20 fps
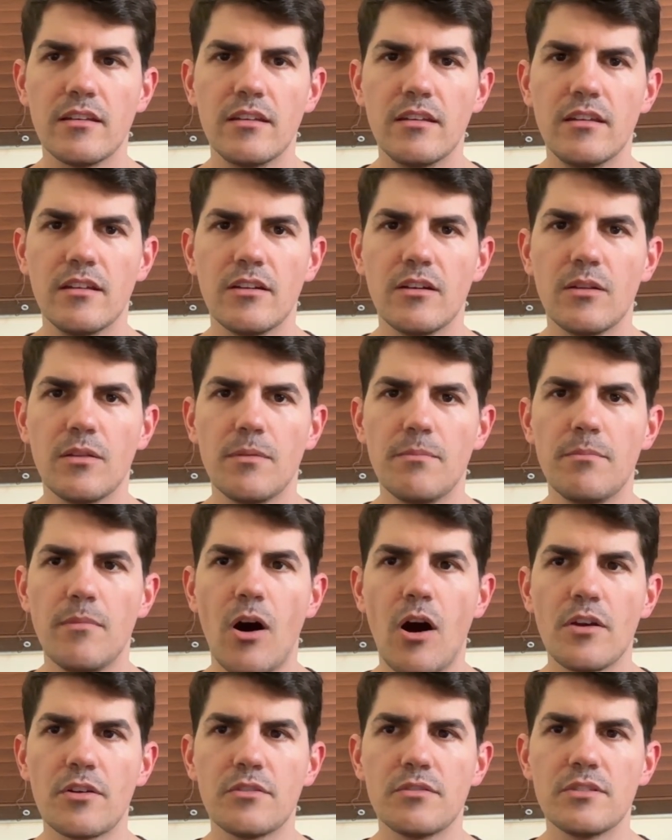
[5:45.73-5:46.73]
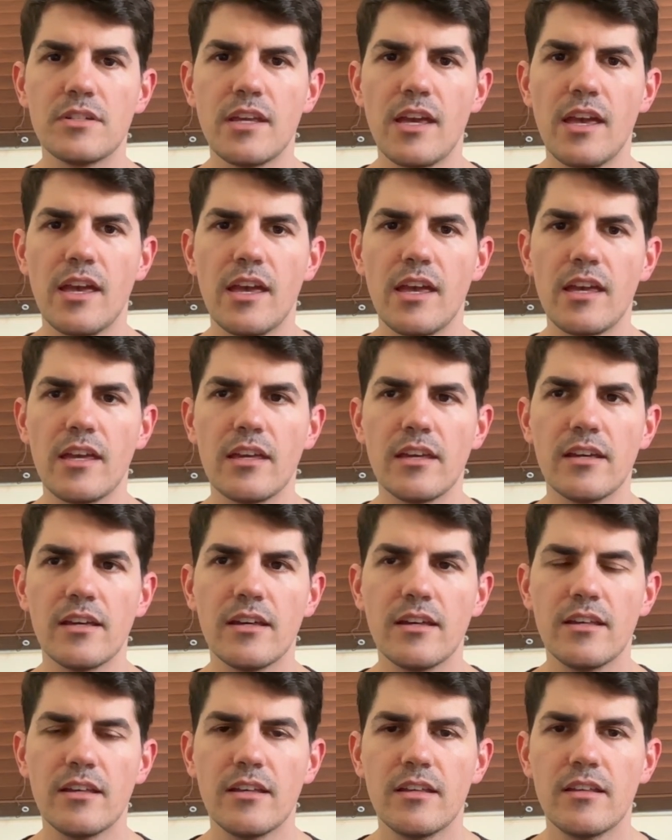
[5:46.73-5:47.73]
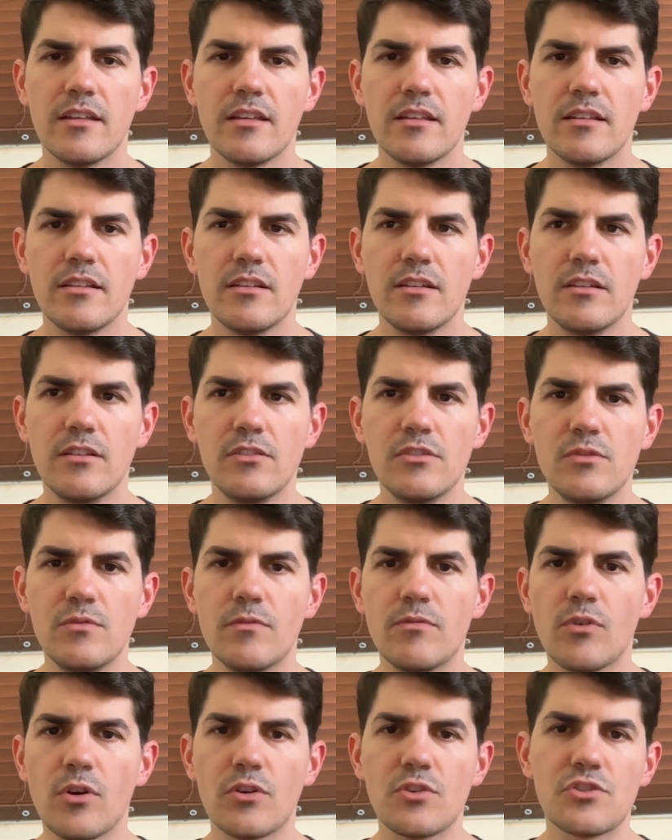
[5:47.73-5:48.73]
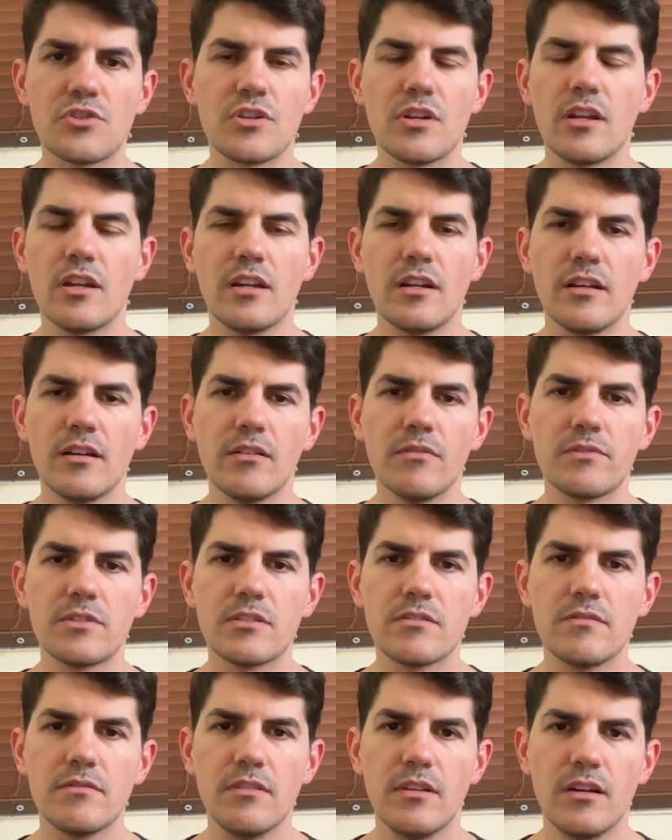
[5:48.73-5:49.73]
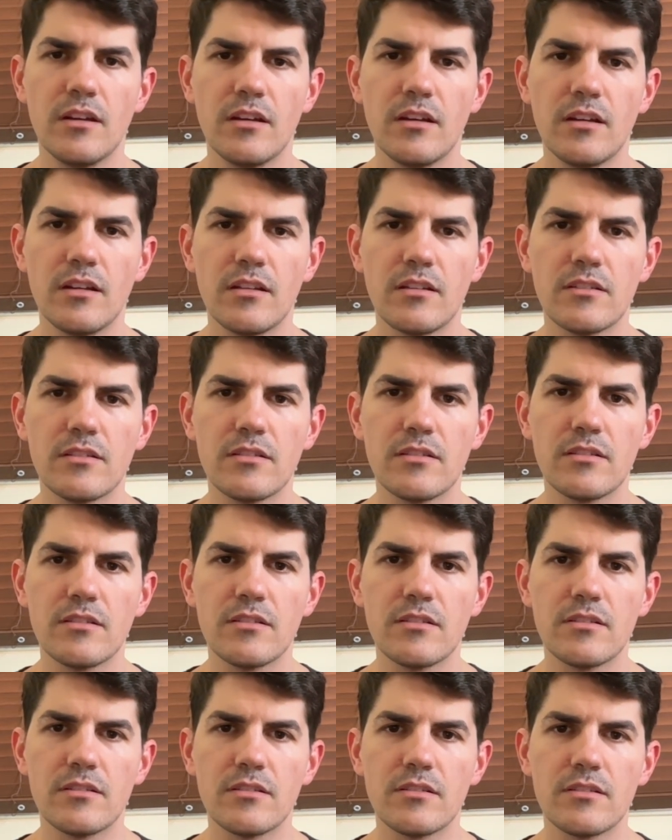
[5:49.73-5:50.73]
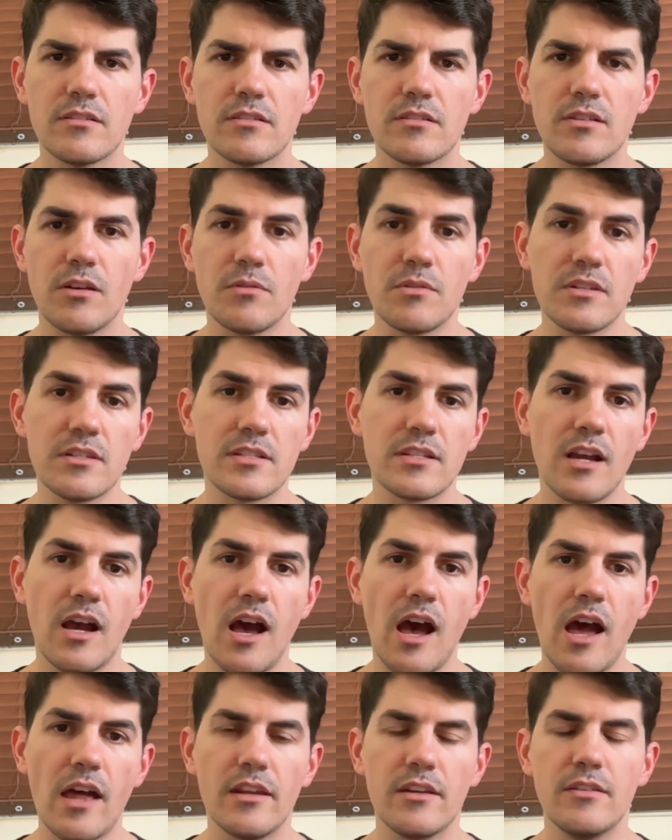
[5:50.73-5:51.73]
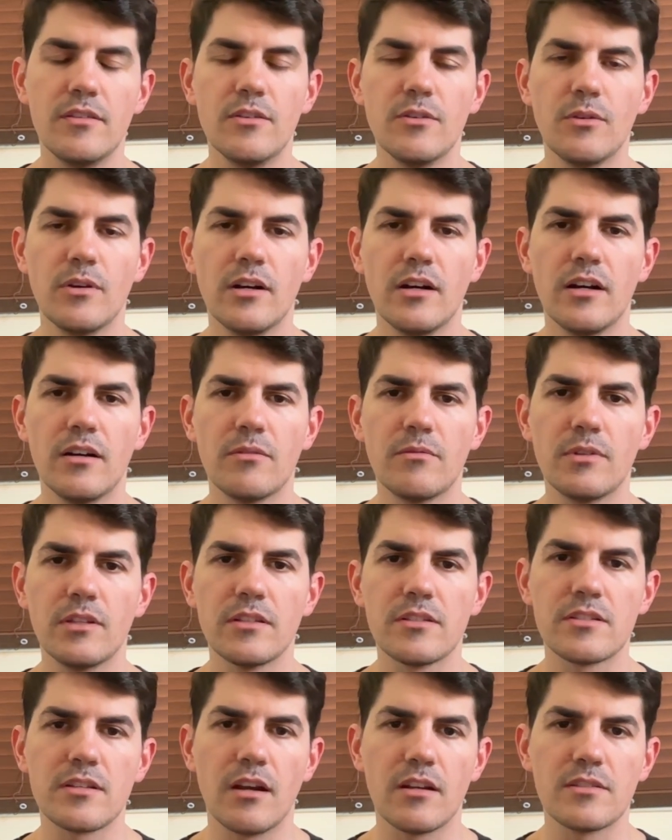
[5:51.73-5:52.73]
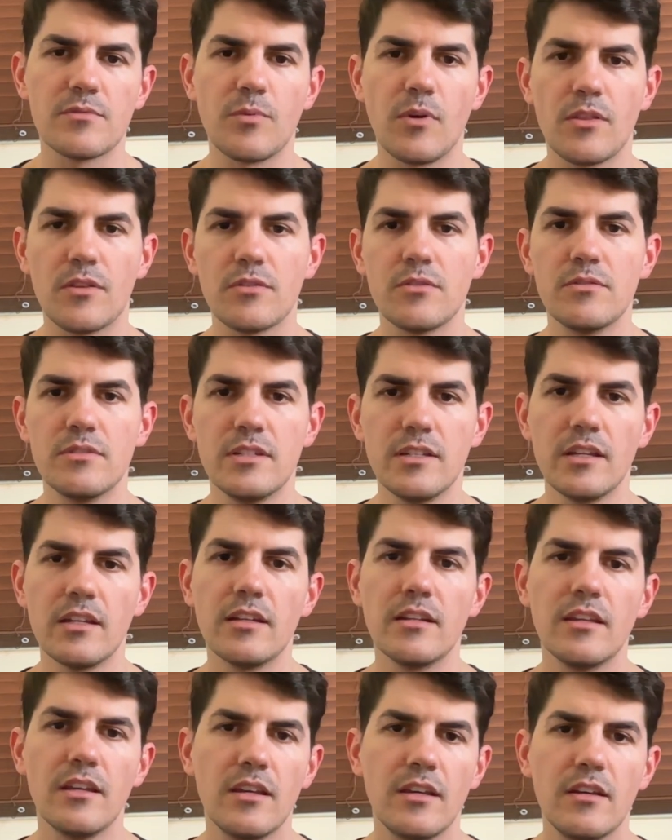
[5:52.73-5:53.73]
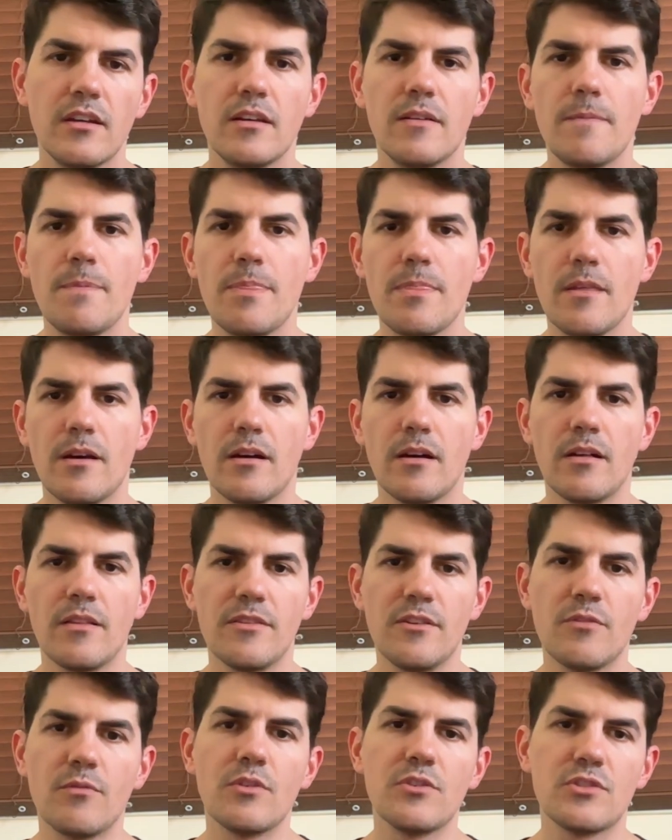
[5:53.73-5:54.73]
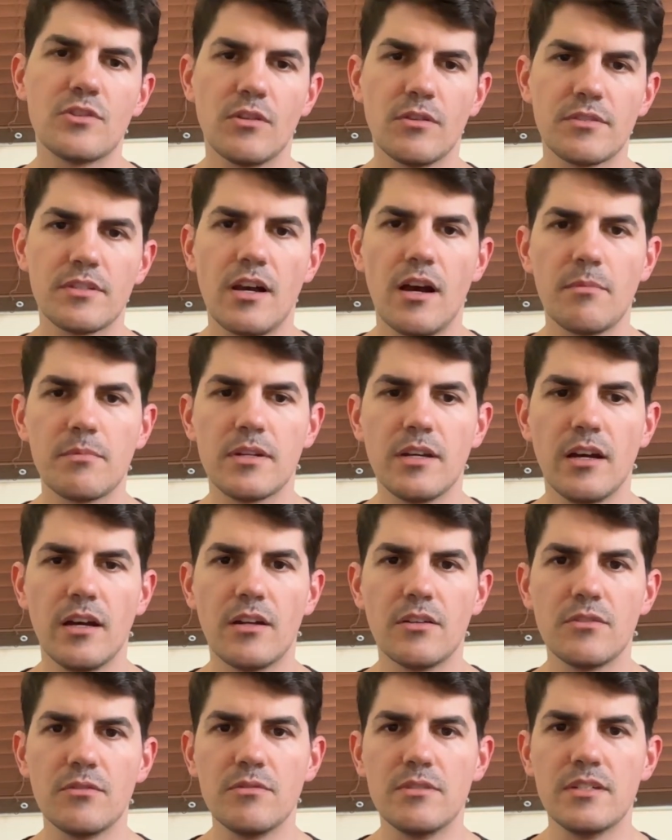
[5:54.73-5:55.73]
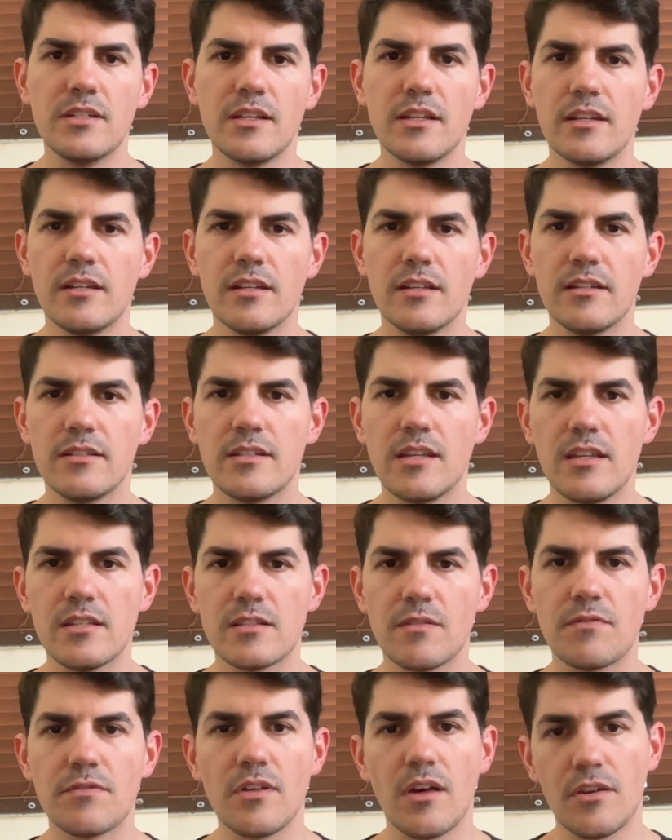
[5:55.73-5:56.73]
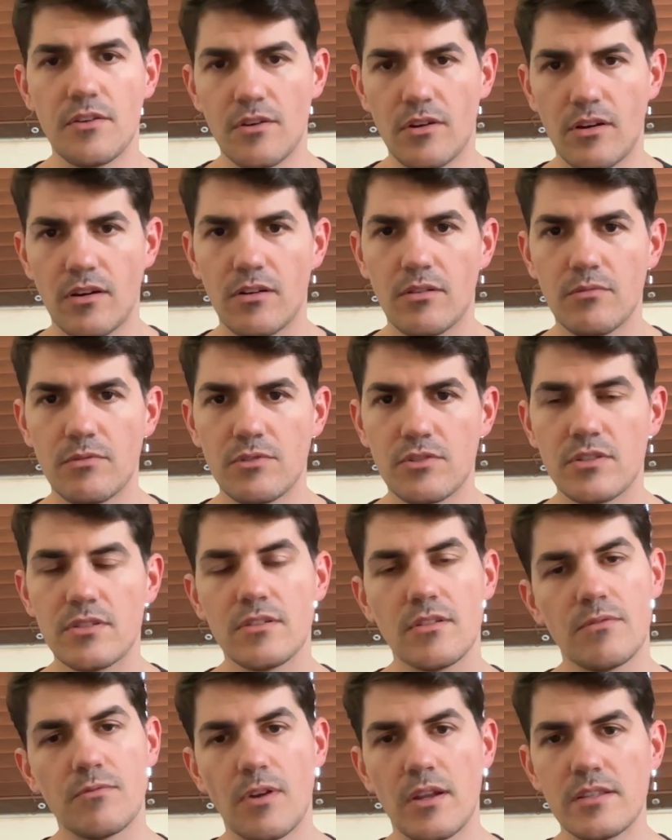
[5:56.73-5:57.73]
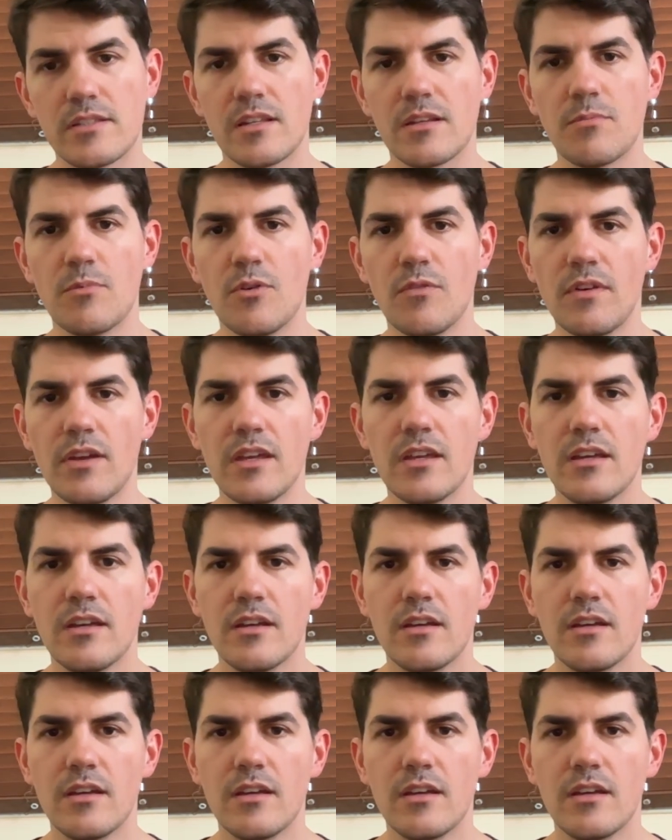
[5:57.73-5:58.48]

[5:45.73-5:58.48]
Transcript: the modern day new version of uh, Tony Scott, who Ridley Scott's brother, who did the original Top Gun, who did Days of Thunder, which is a racing movie,